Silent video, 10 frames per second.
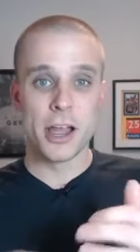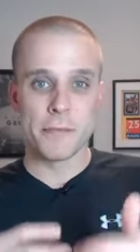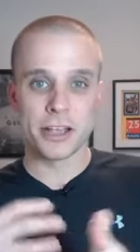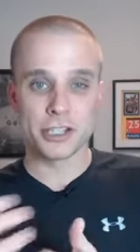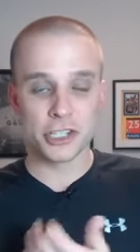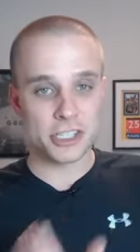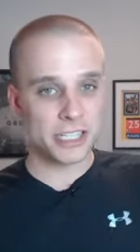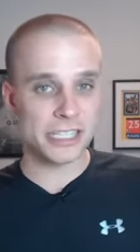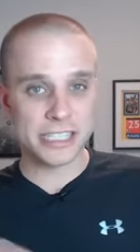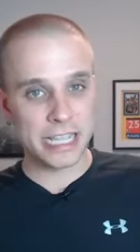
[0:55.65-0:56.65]
because you're just
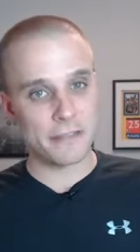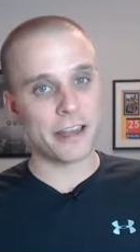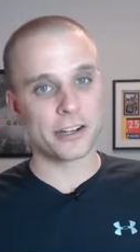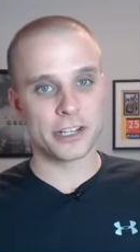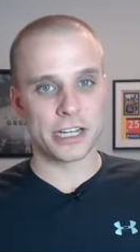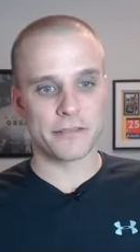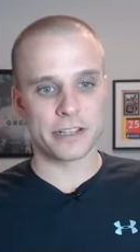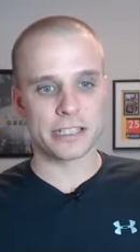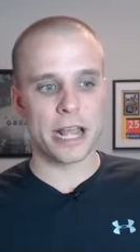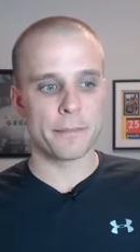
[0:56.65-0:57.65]
going to save energy on every
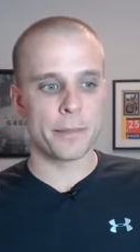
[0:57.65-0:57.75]
step.